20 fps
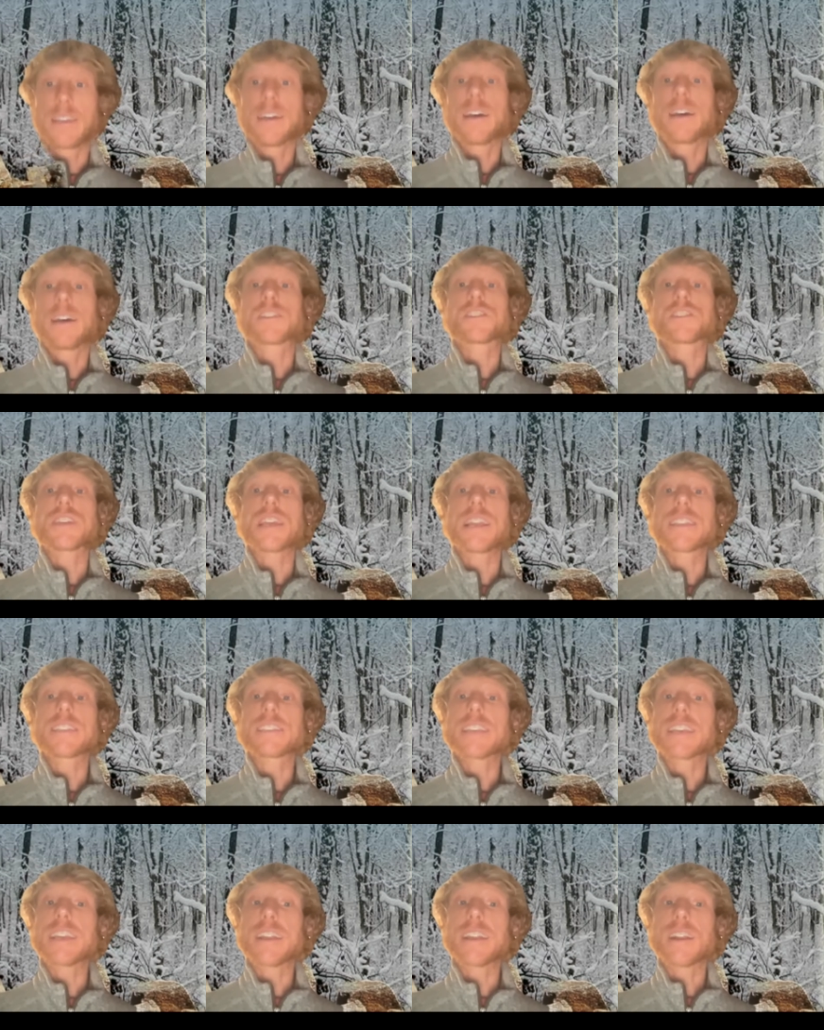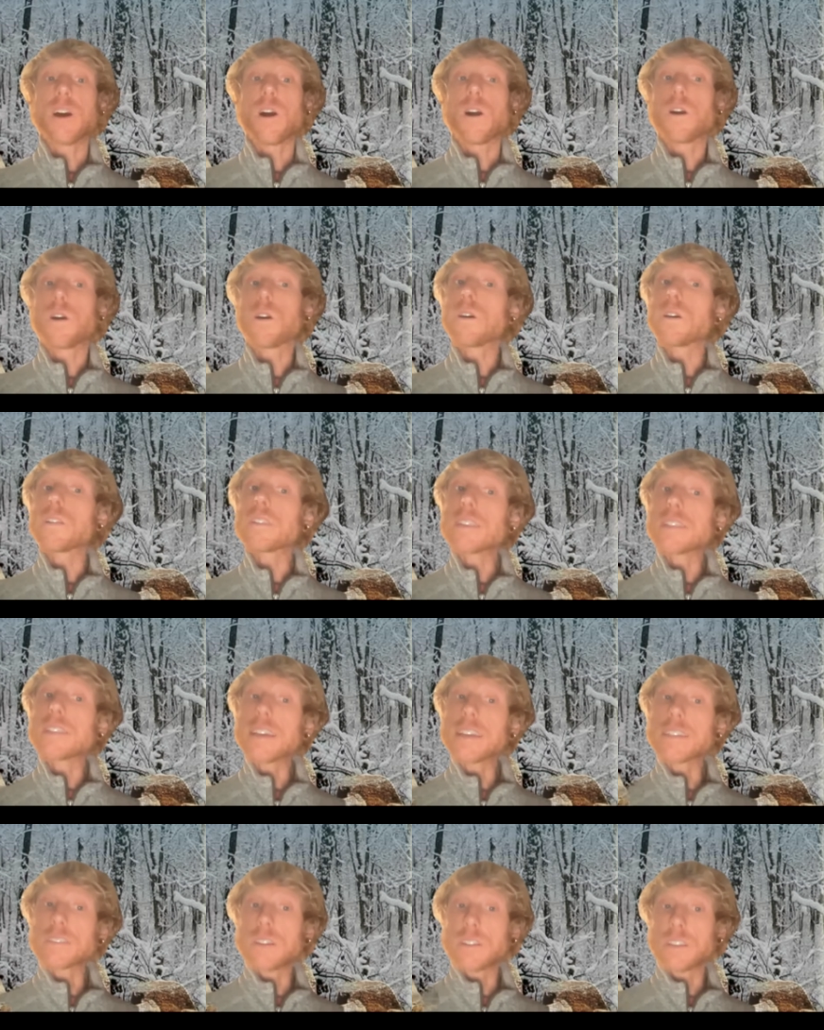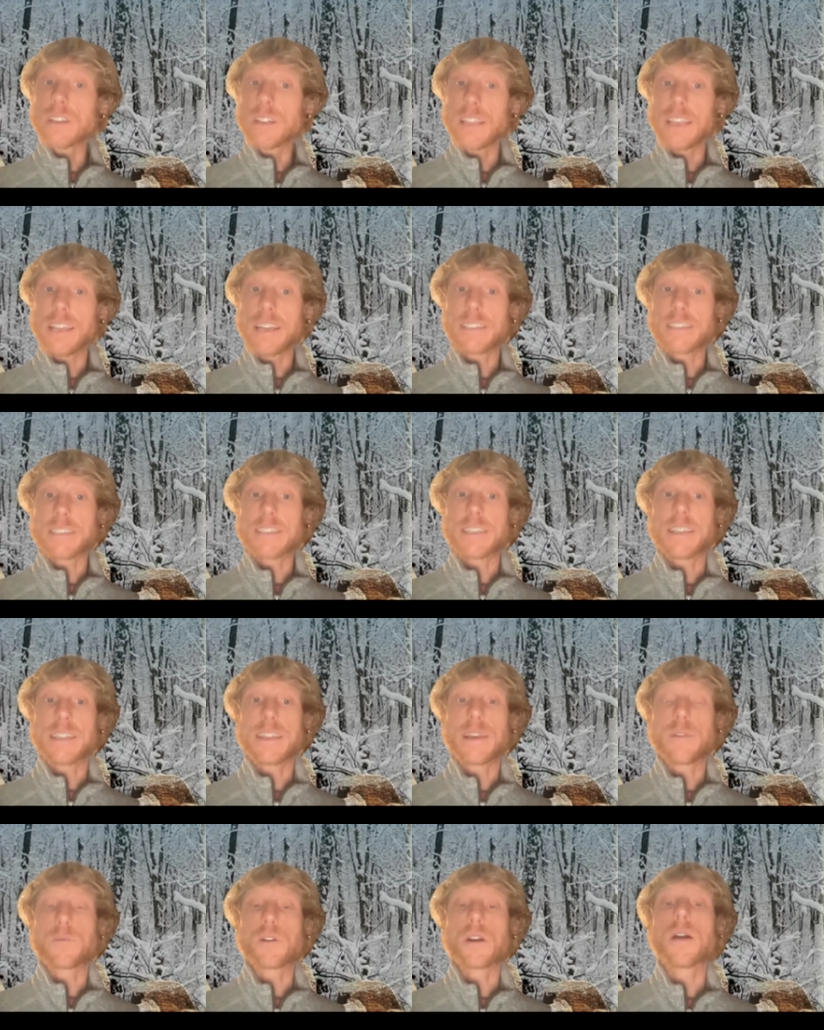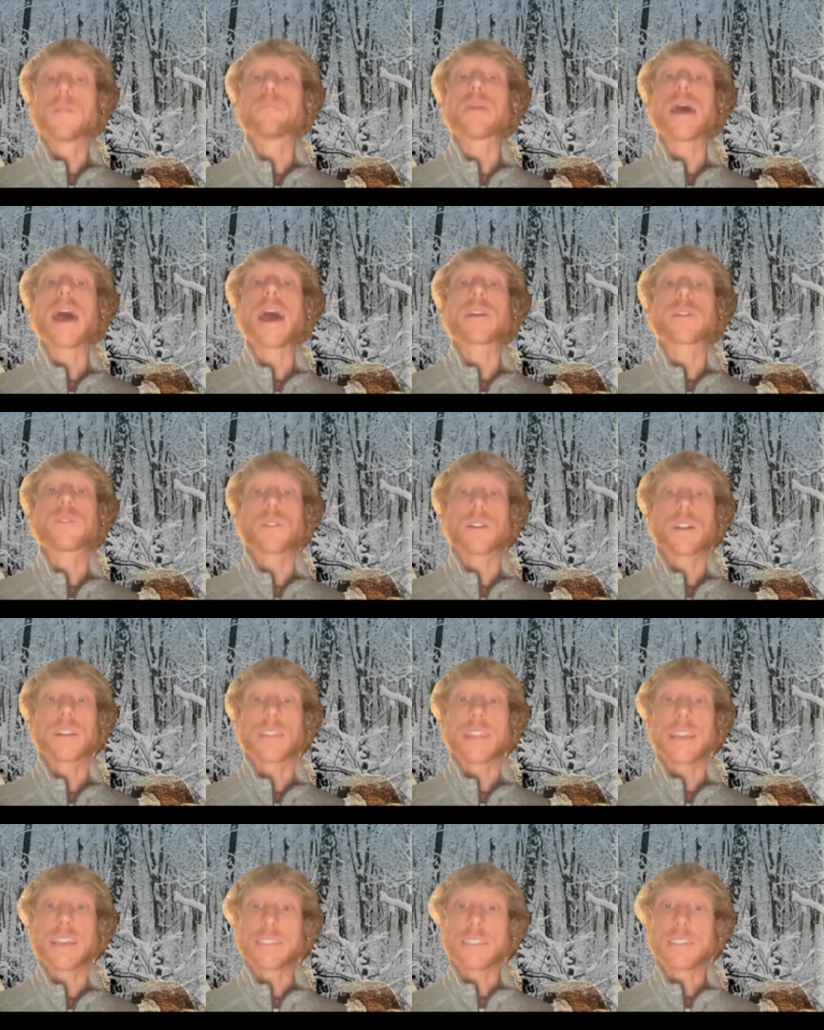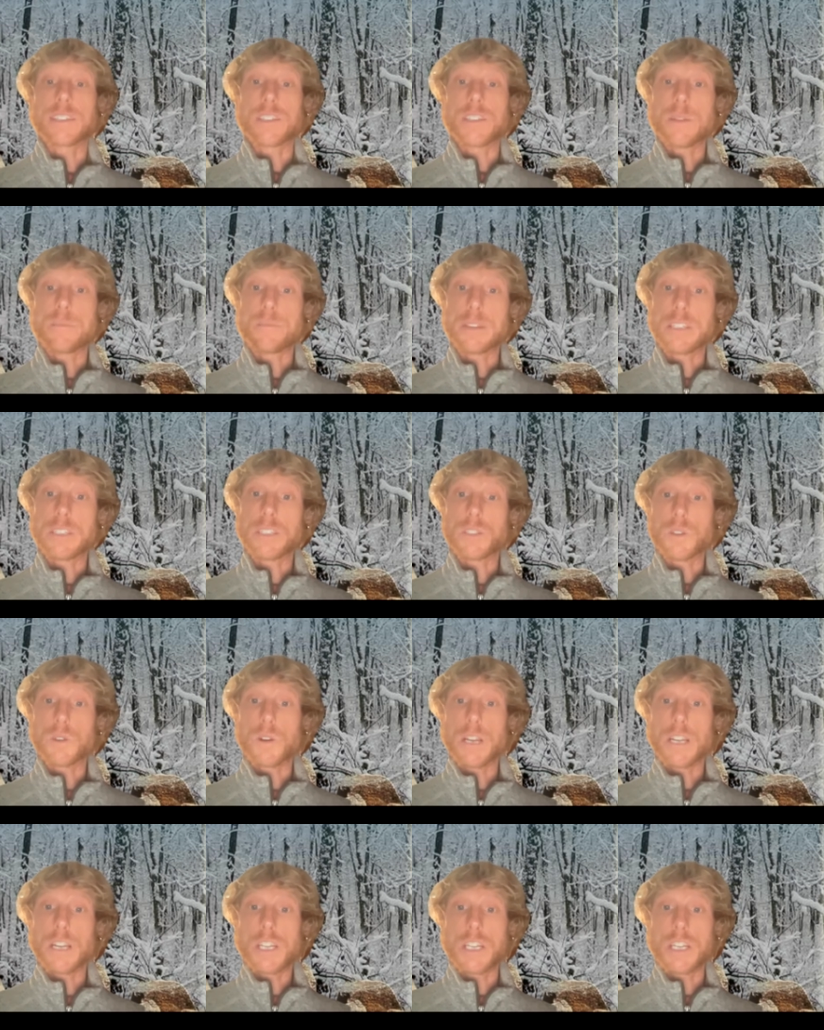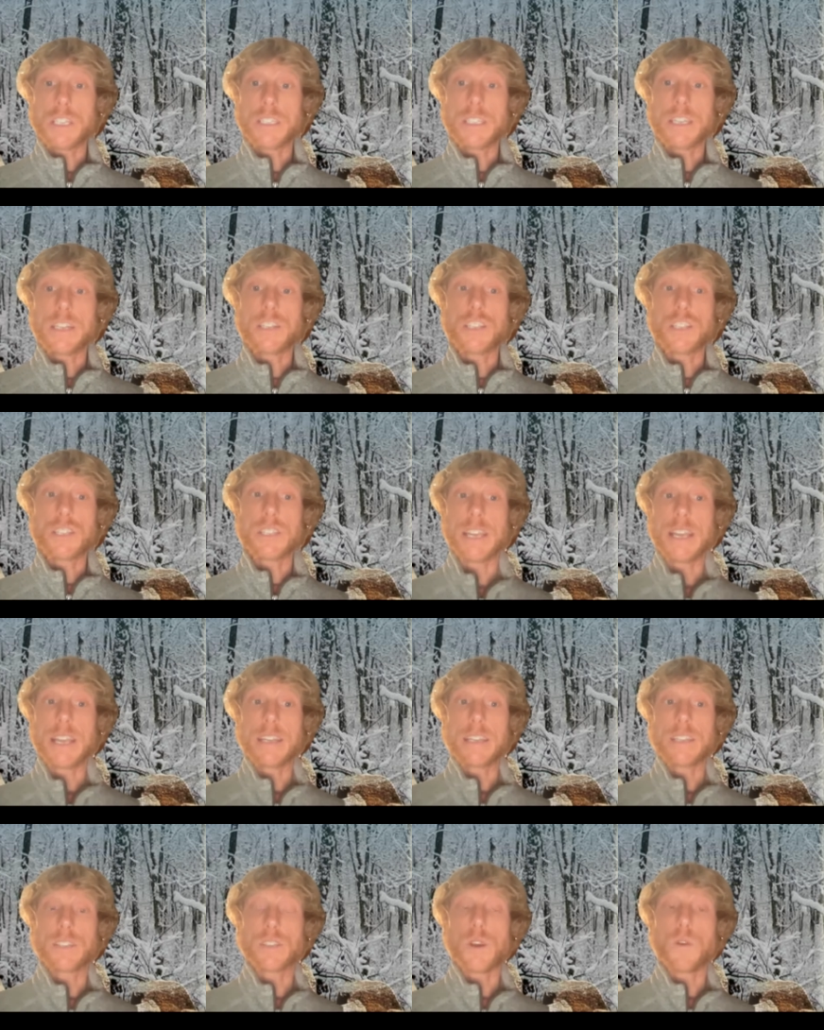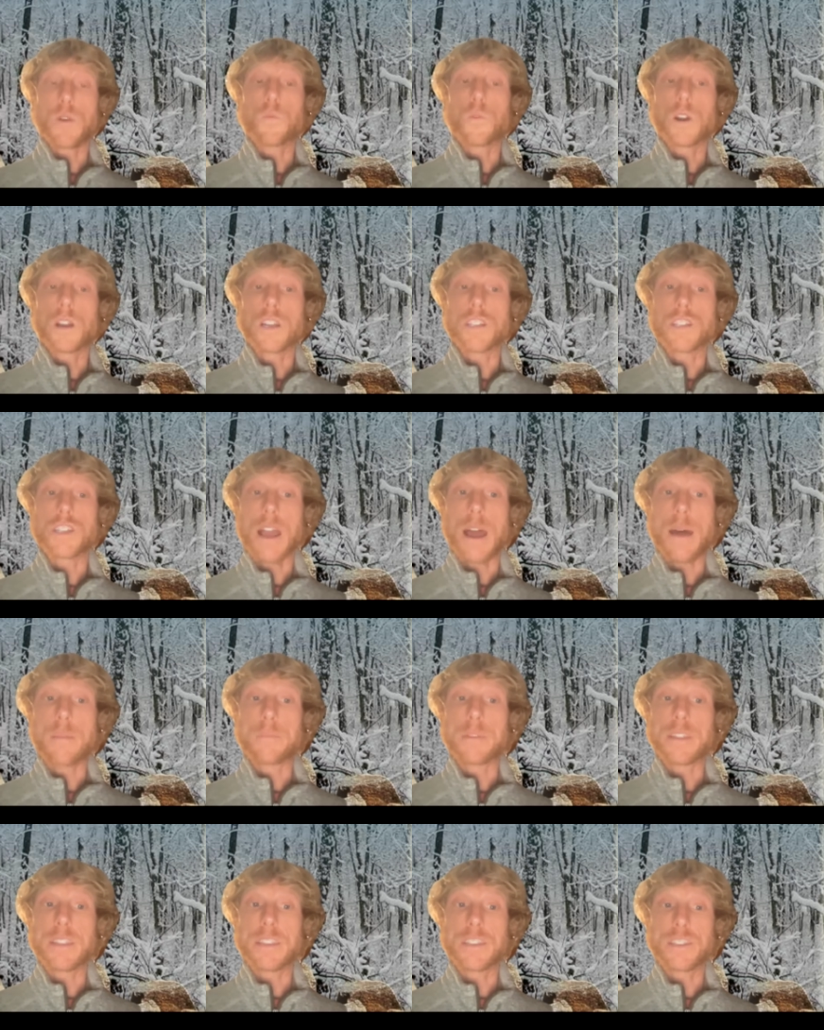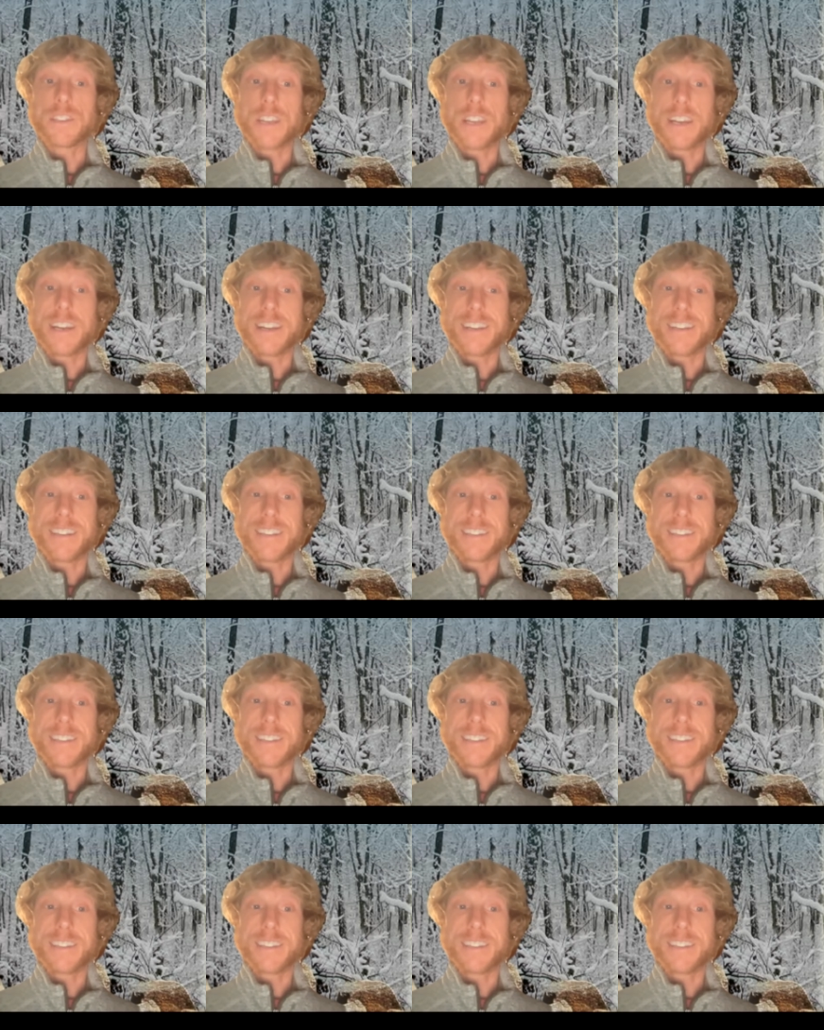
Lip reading: a chance to get all the things on your list that were on back order thanks to shipping shortages in Santa's workshop this year.